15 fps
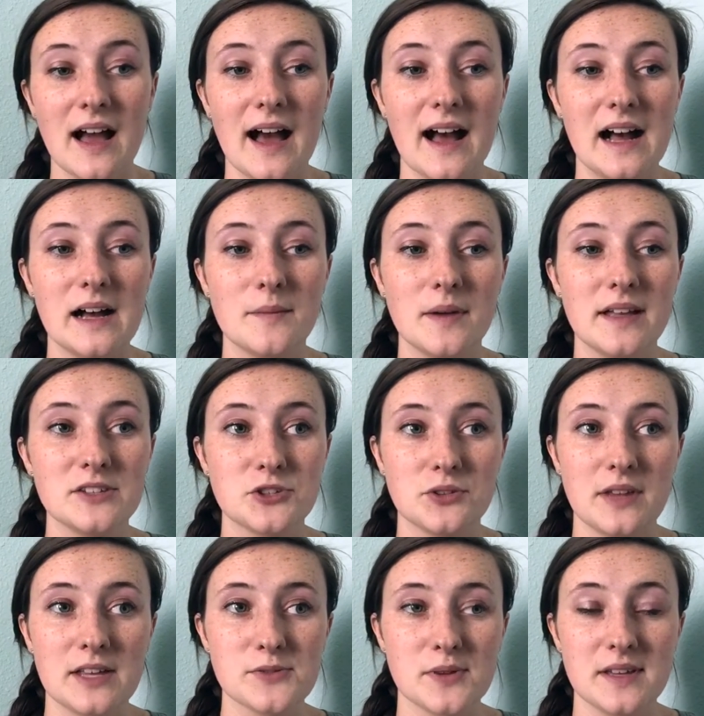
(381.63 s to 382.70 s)
Um, and so
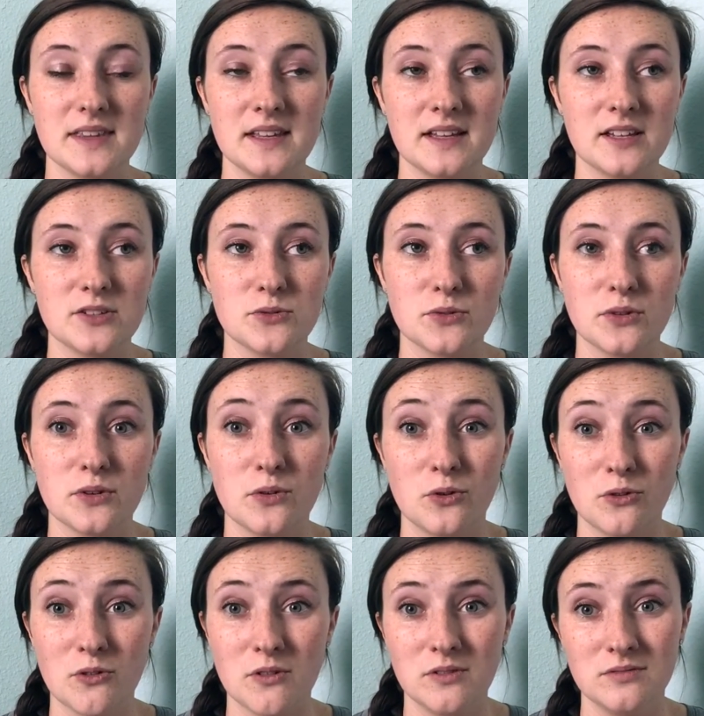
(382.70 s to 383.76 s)
that's what I think is really
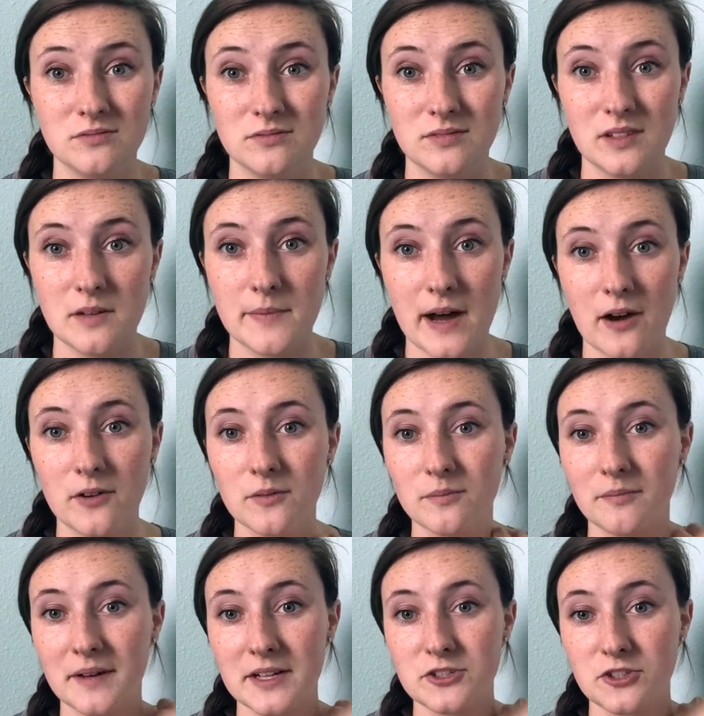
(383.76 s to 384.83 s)
cool about
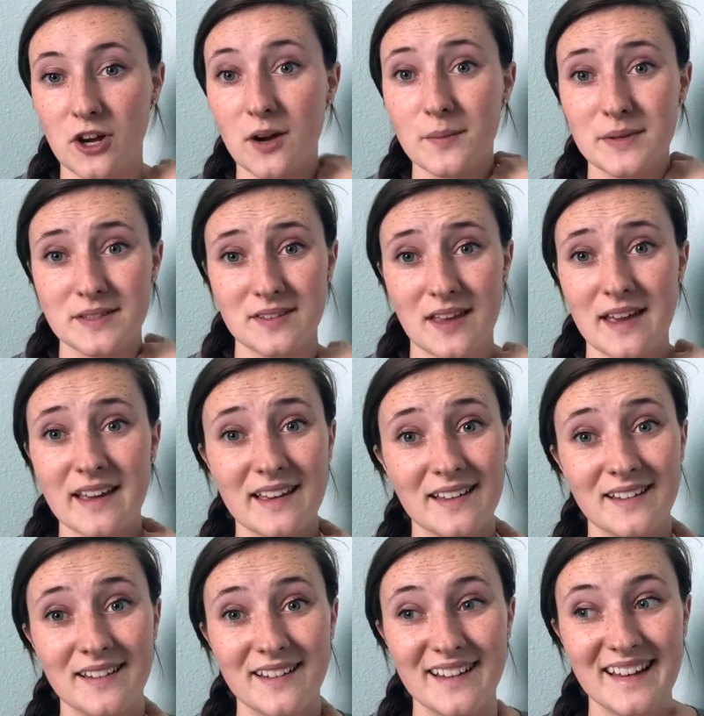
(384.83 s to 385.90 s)
my job, is like
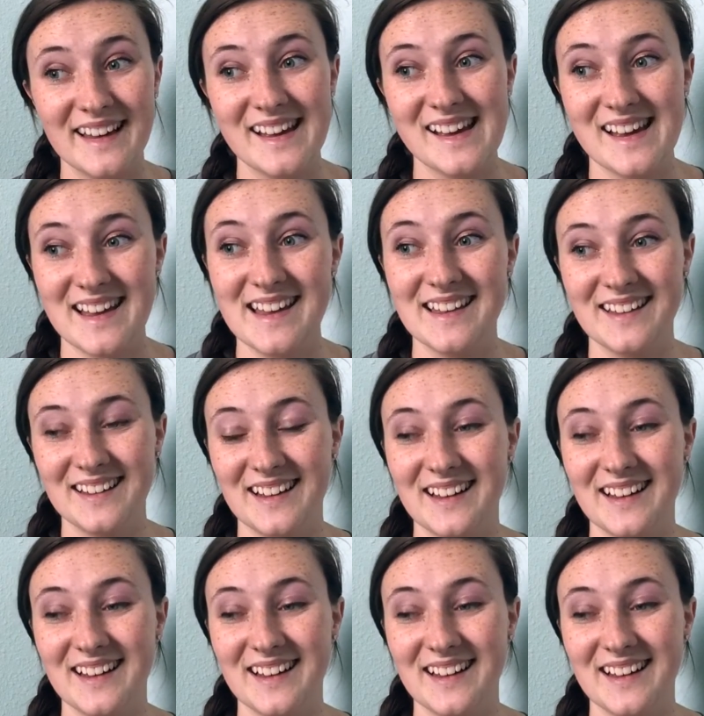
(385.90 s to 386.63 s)
it